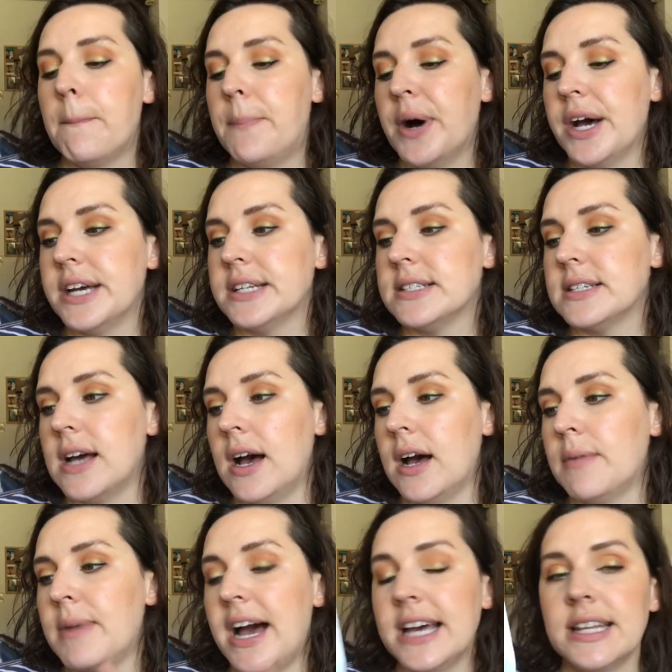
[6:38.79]
but
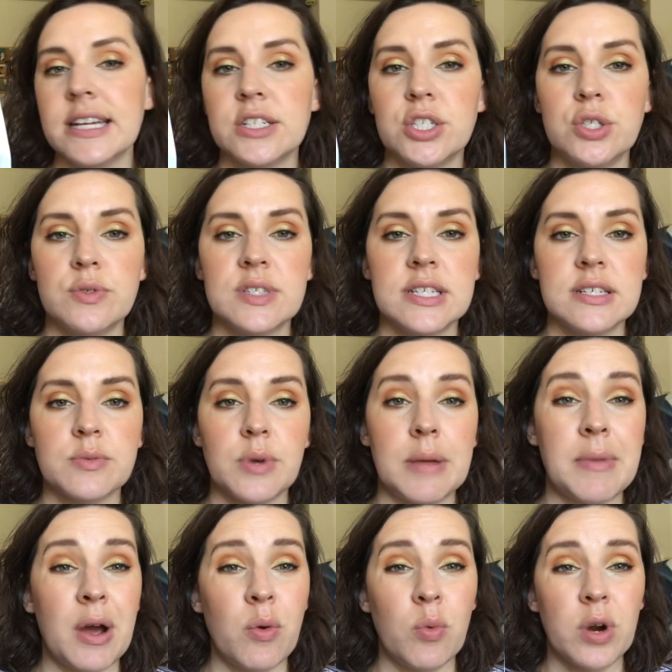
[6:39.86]
I like to use these when
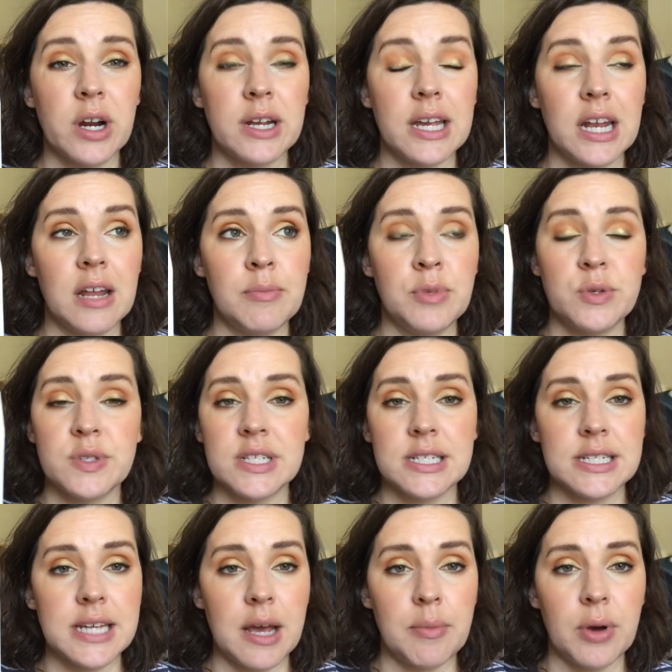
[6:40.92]
I'm at work and I'm using
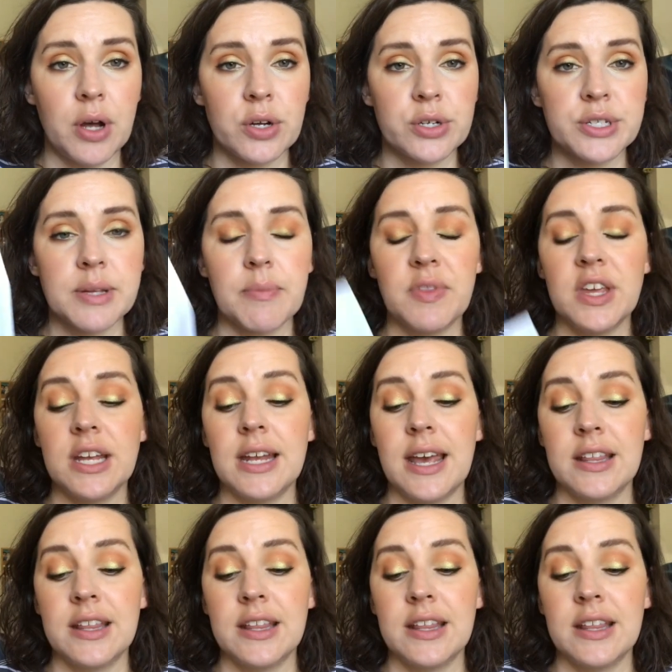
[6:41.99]
a tampon or something,